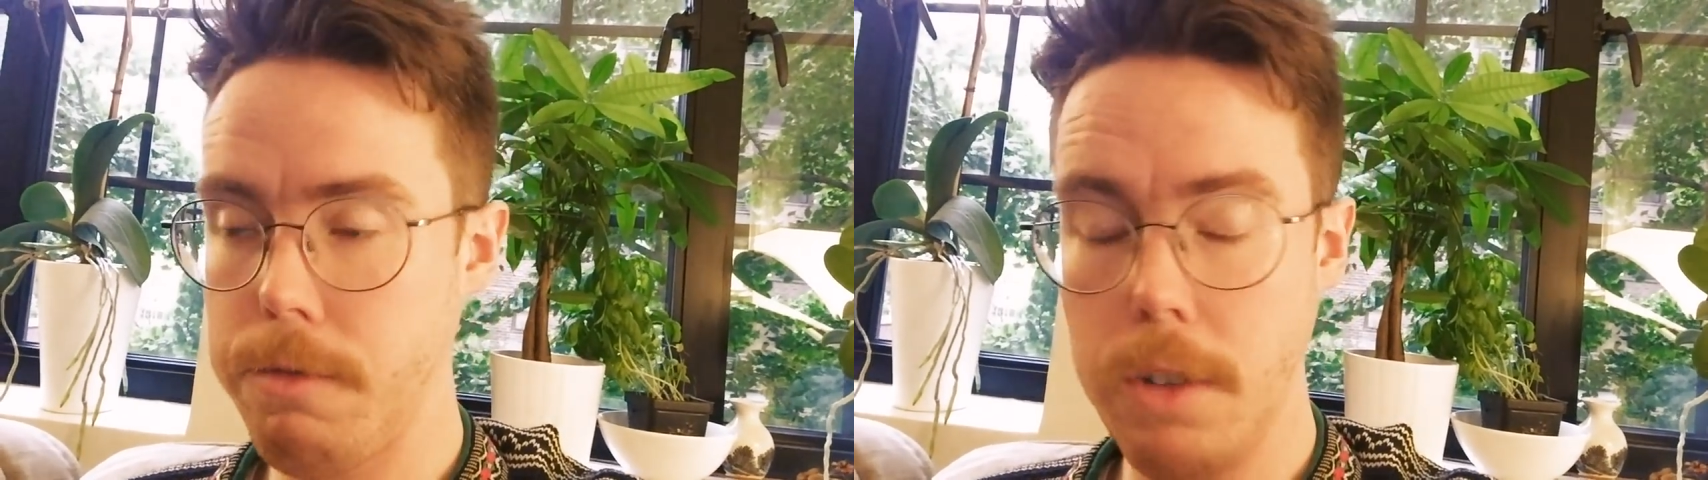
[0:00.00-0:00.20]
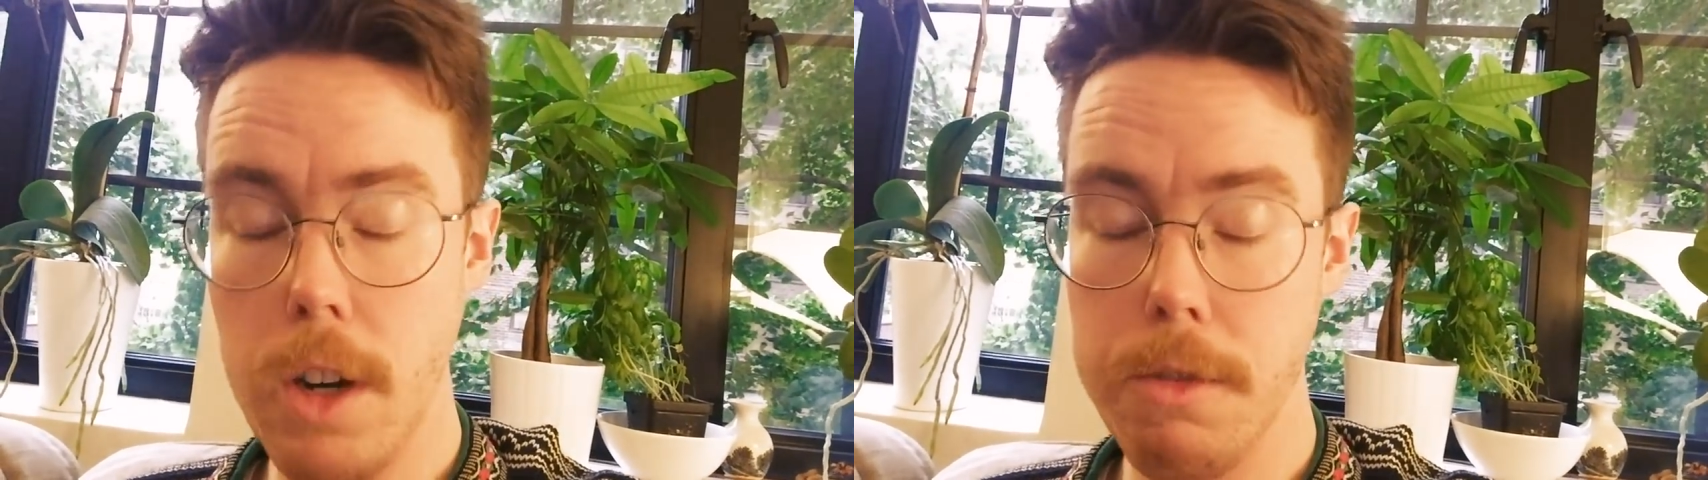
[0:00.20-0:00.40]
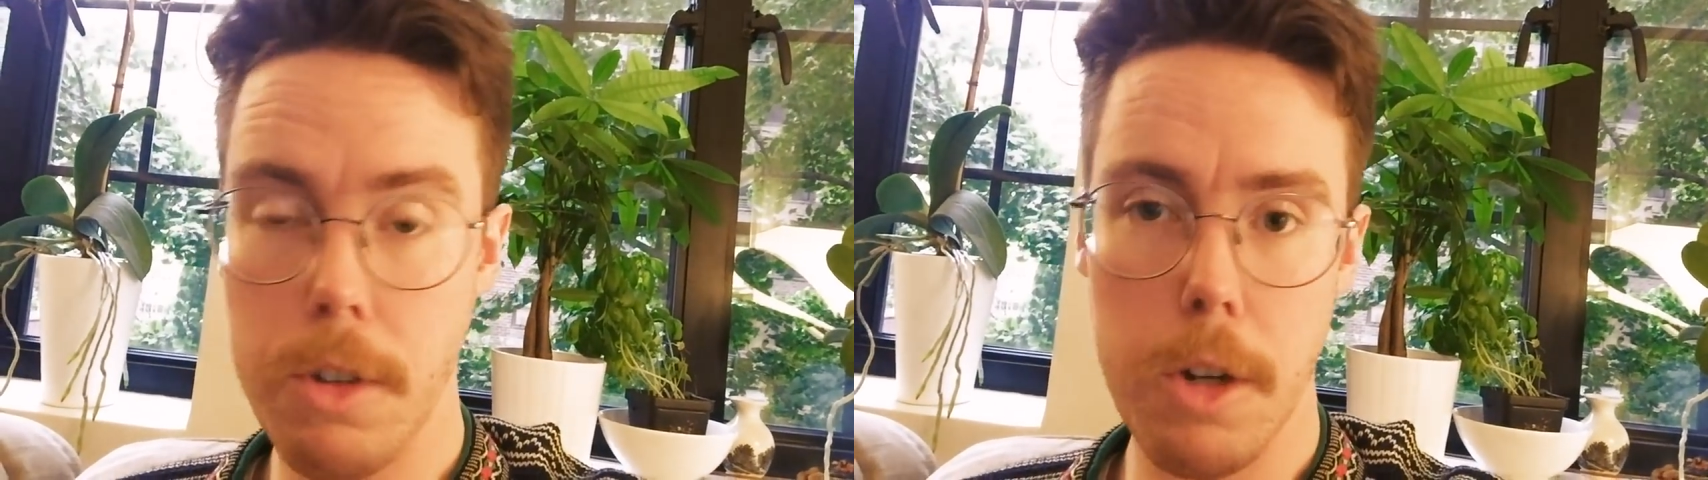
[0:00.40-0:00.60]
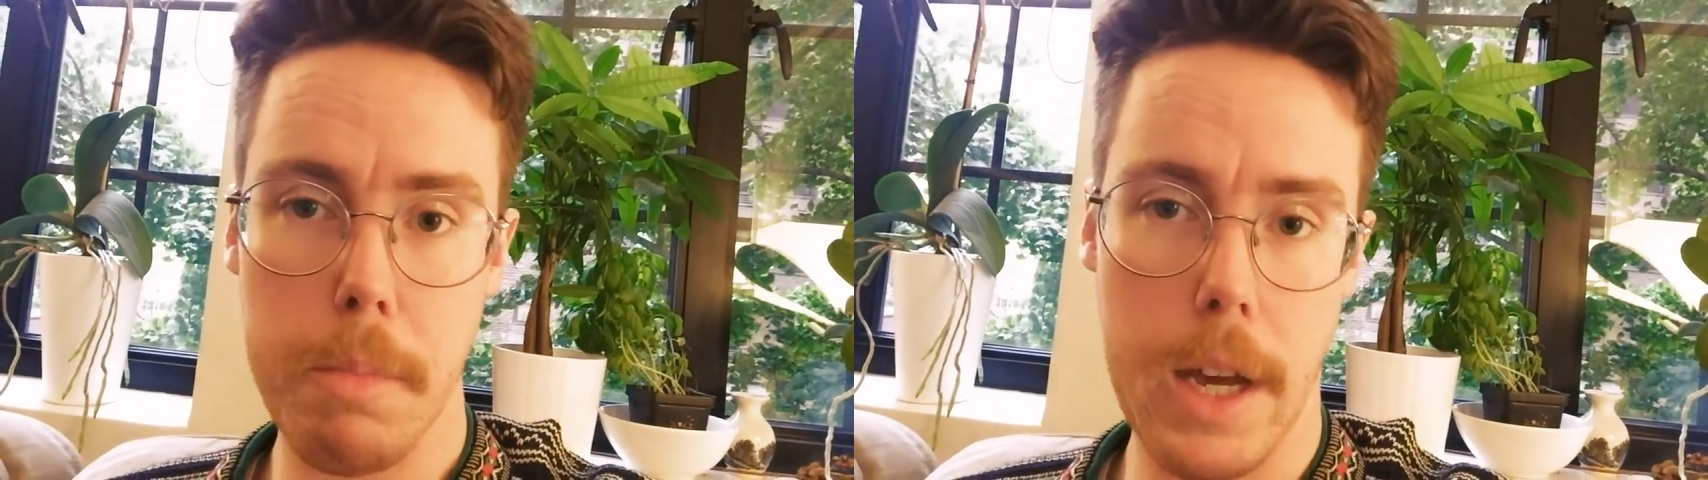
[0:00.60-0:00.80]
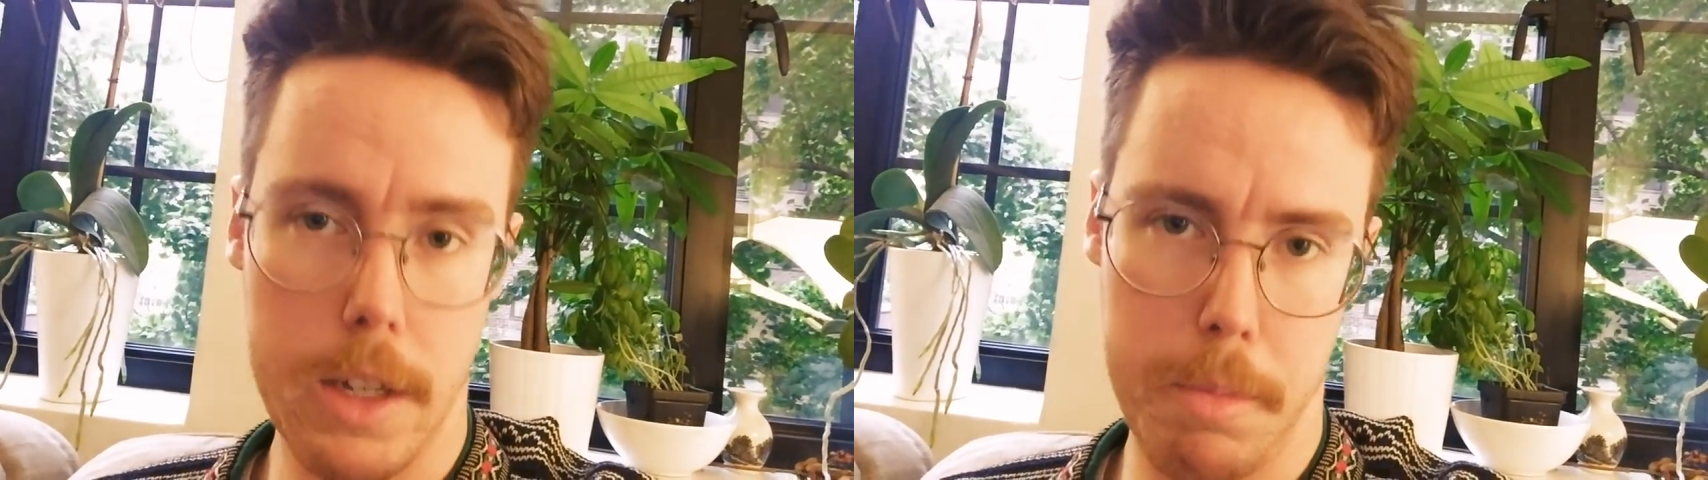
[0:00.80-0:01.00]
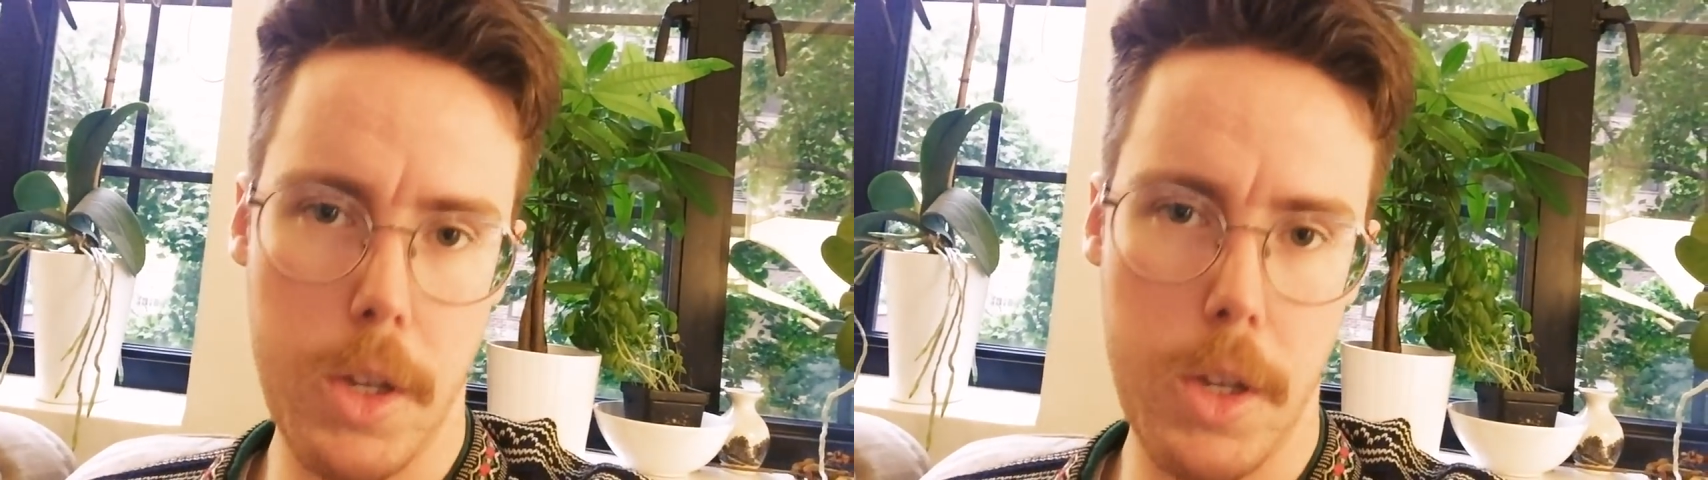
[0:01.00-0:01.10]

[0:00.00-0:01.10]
far, far back